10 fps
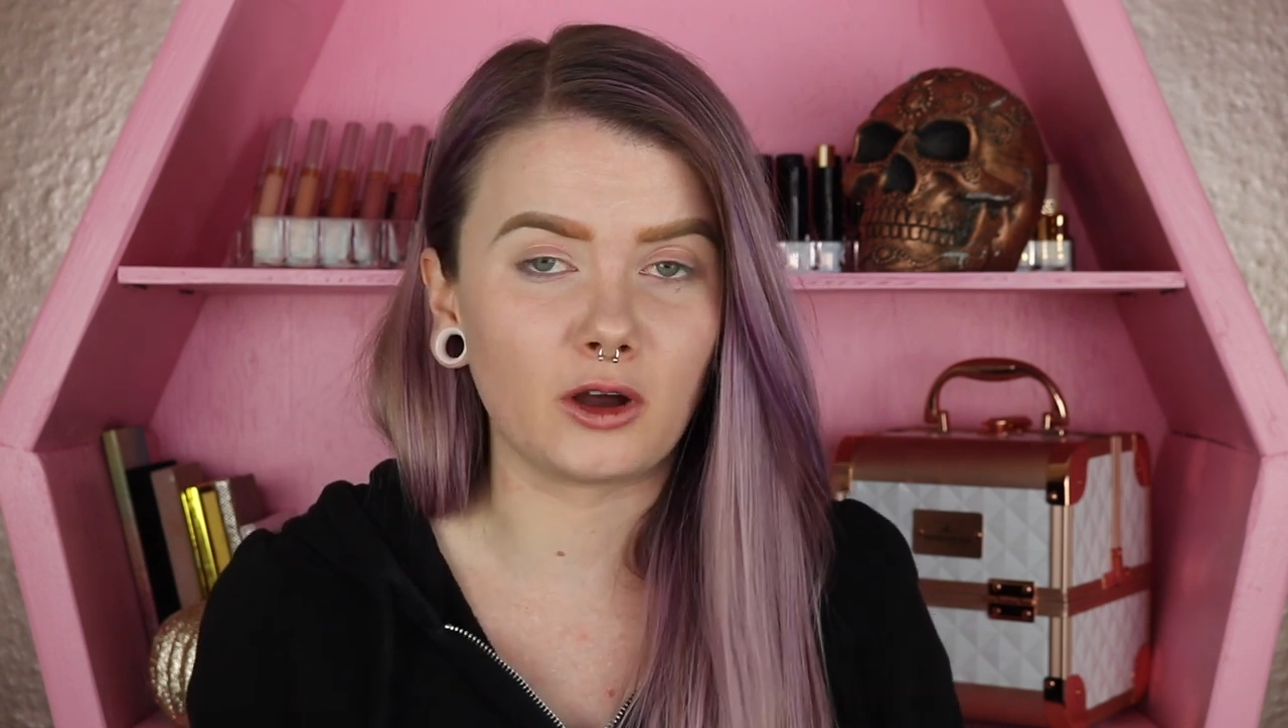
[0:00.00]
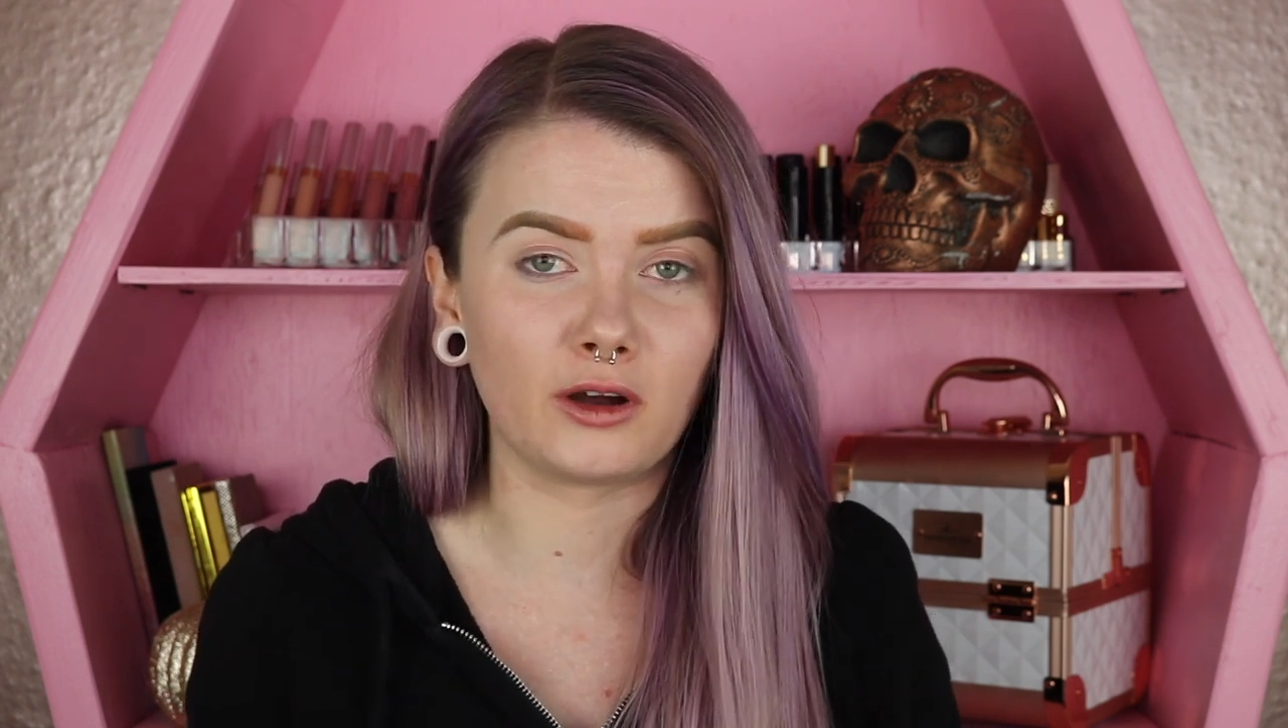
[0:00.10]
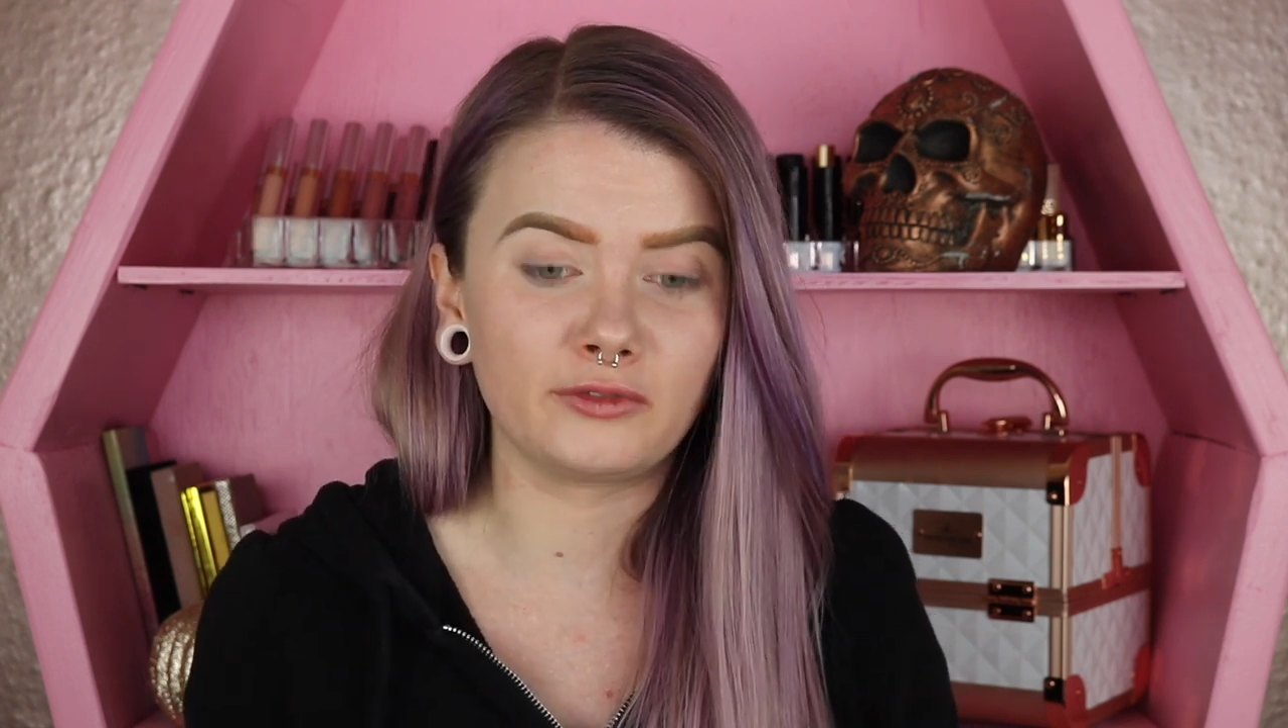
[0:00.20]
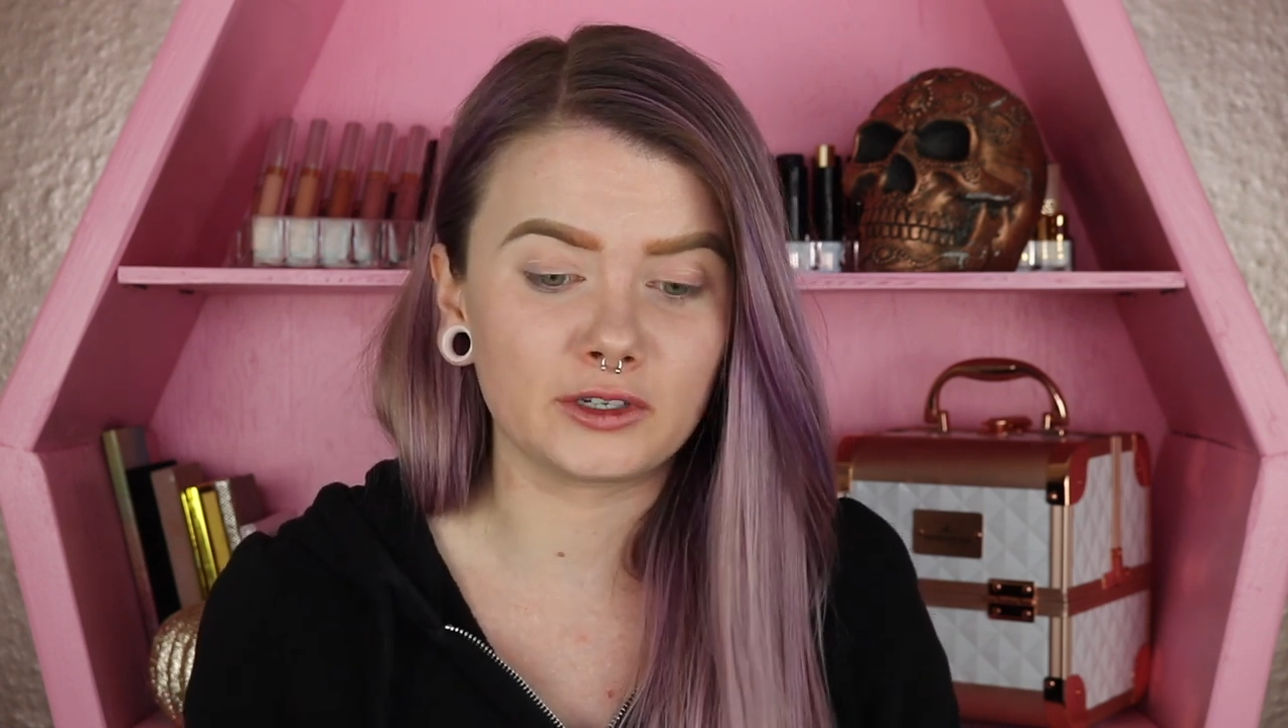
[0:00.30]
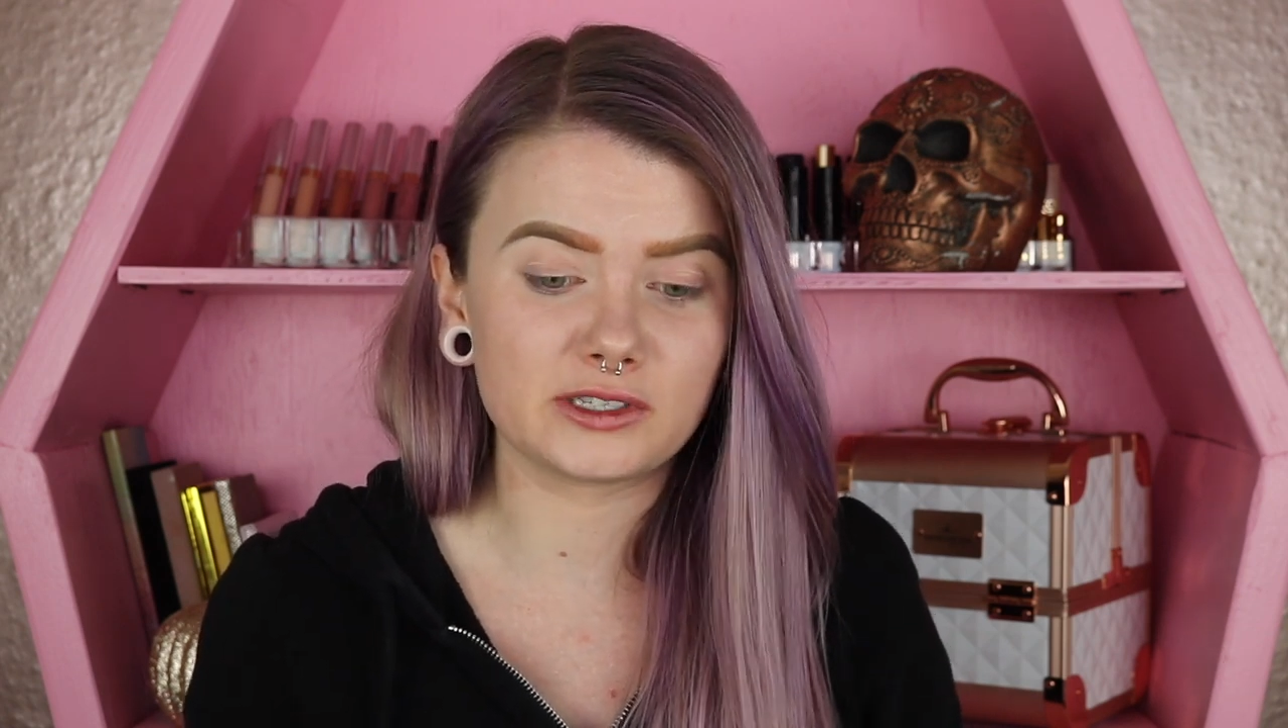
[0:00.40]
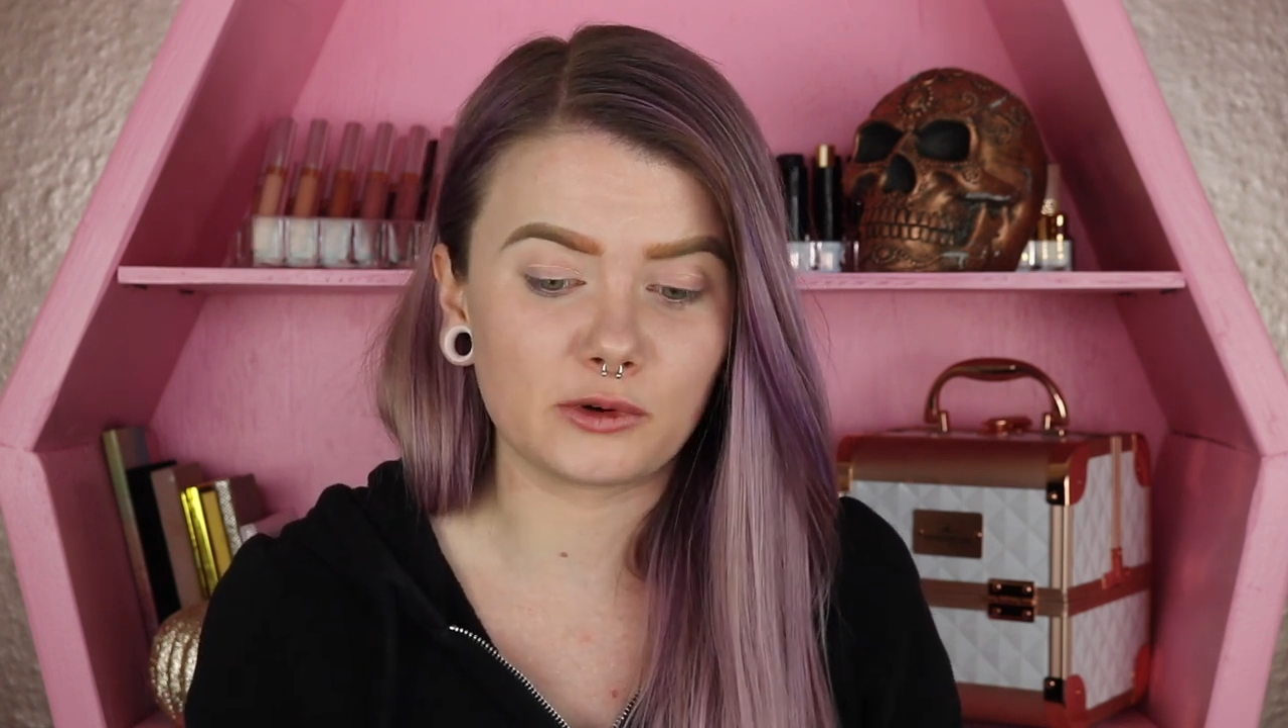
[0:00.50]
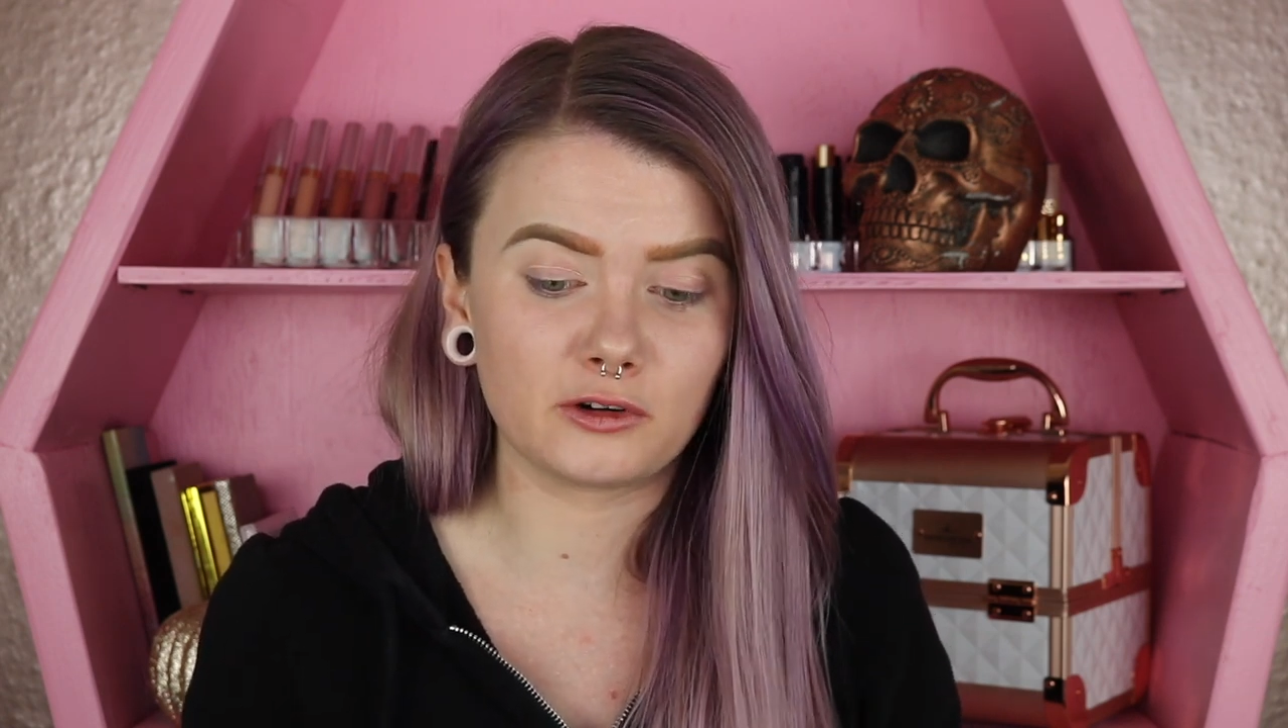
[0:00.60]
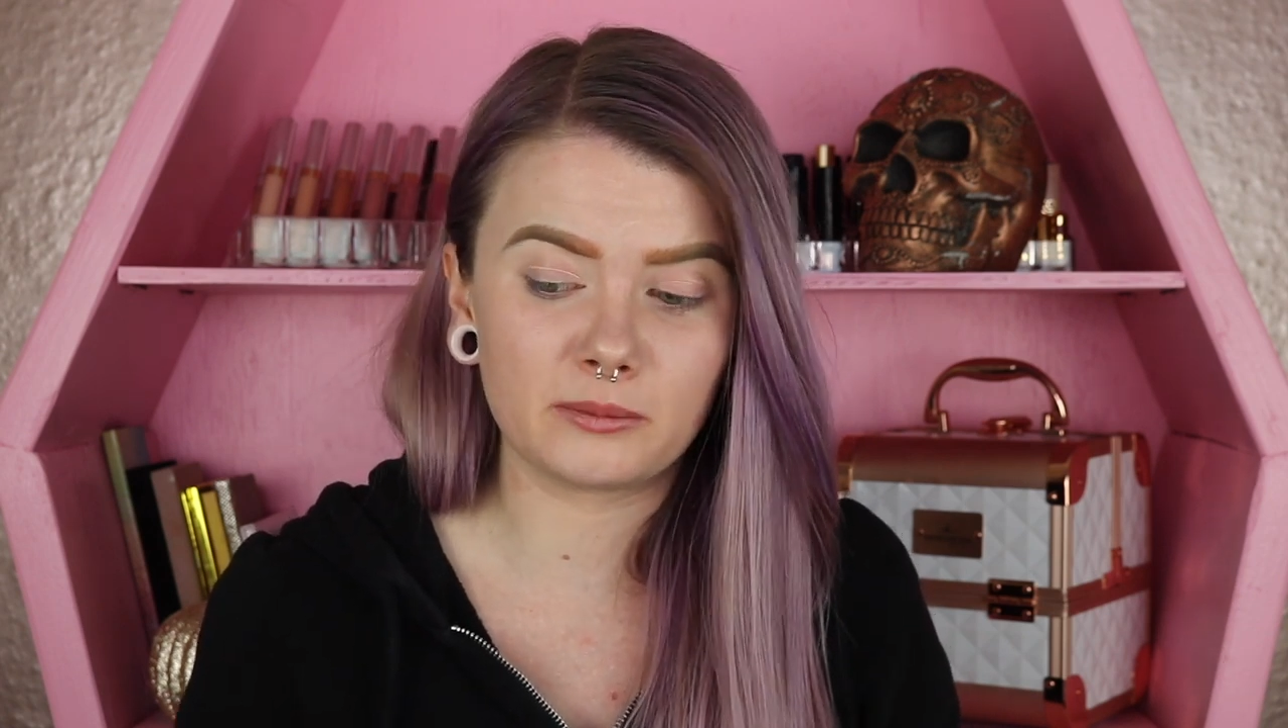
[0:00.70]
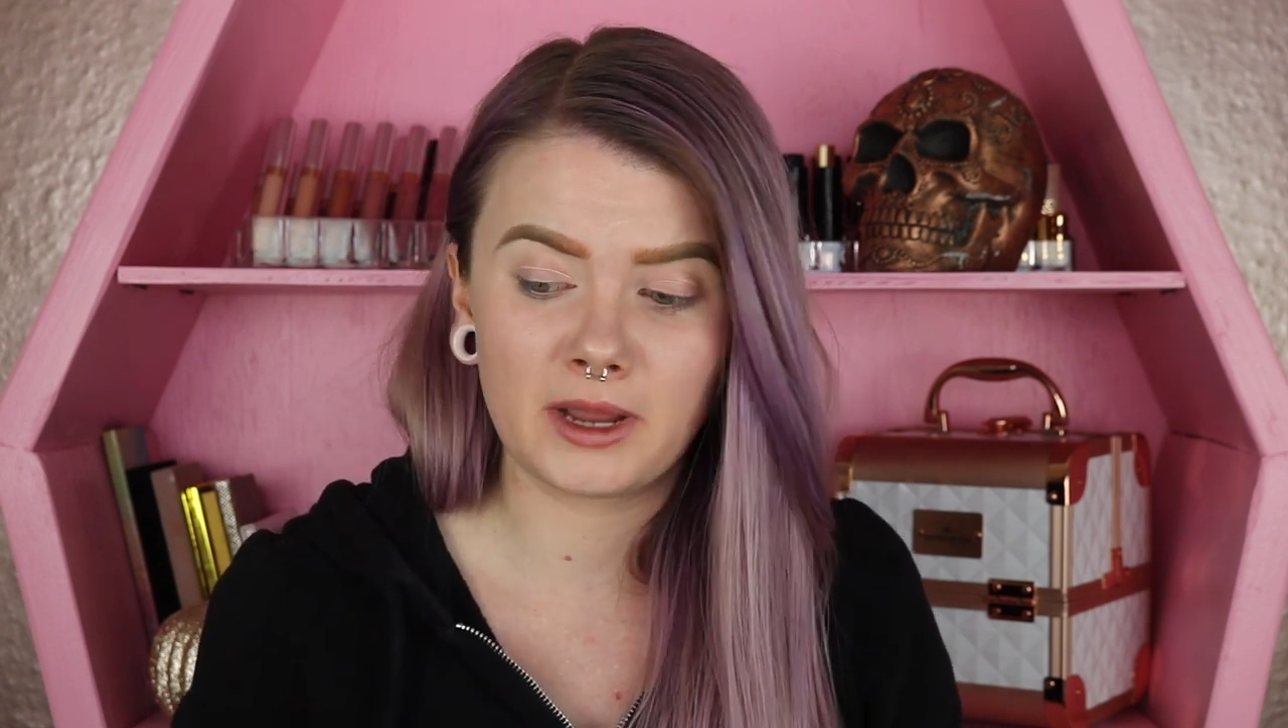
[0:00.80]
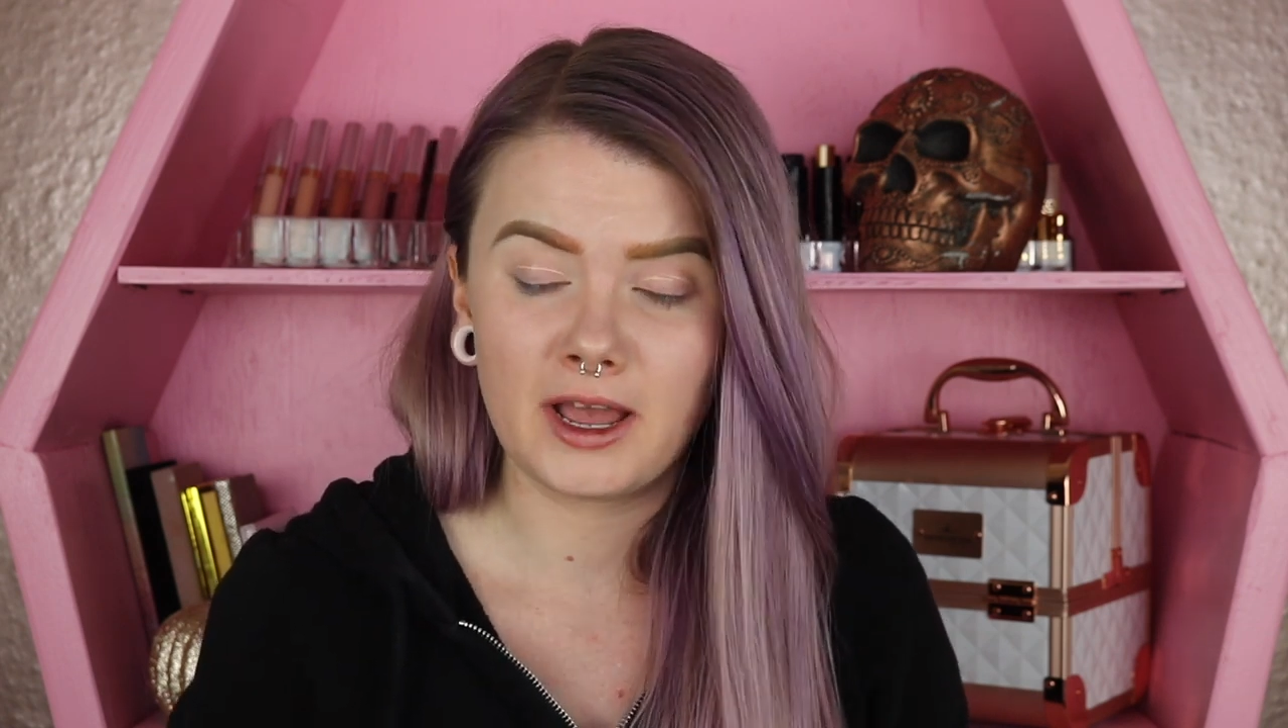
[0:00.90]
off on his
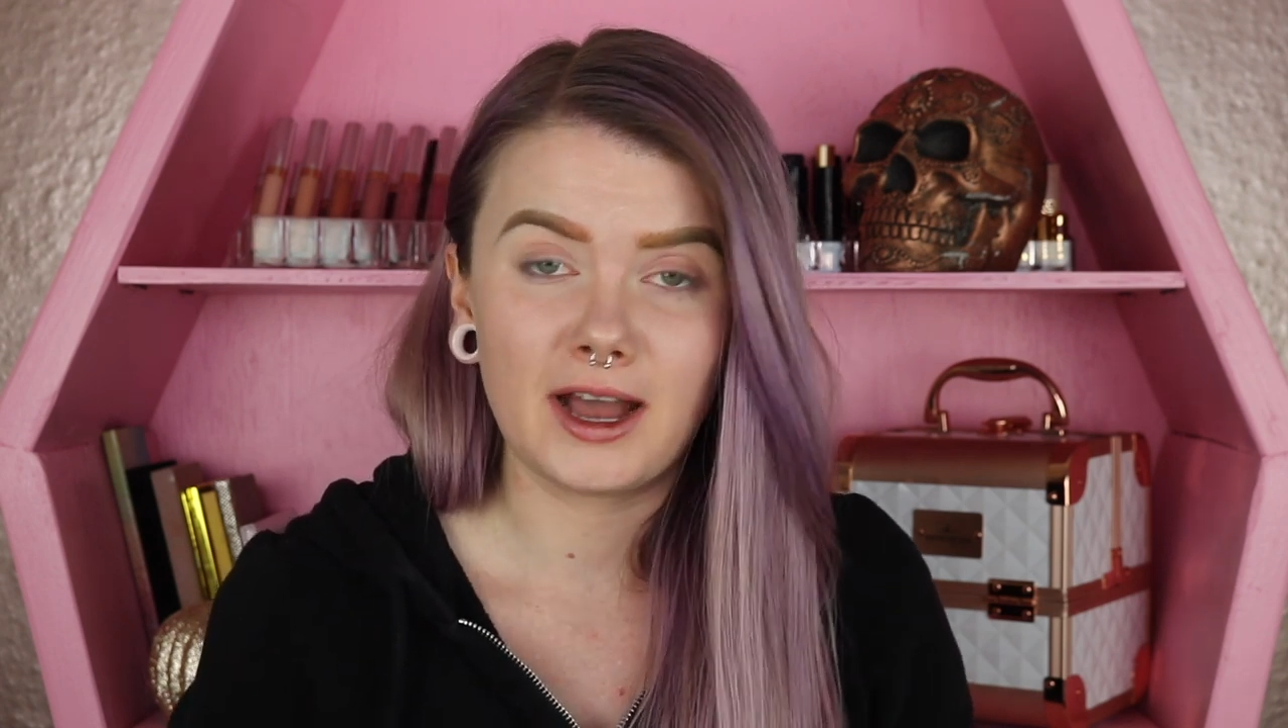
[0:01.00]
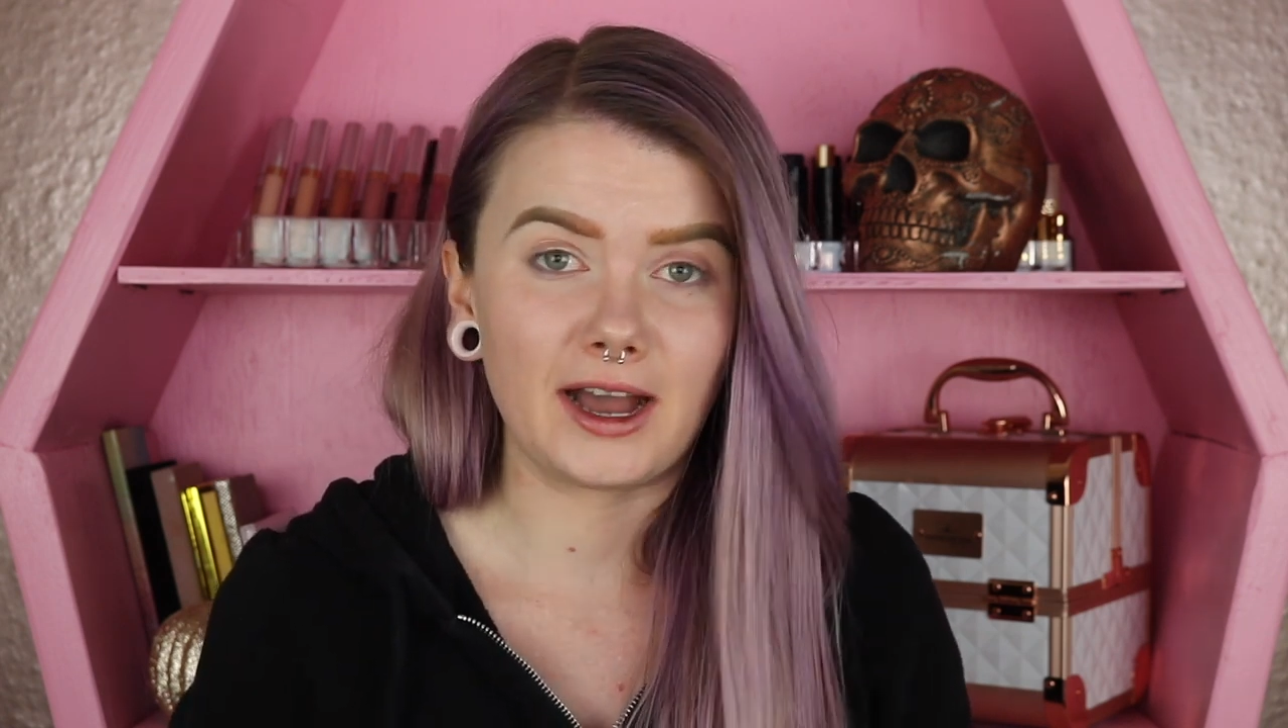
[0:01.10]
arm.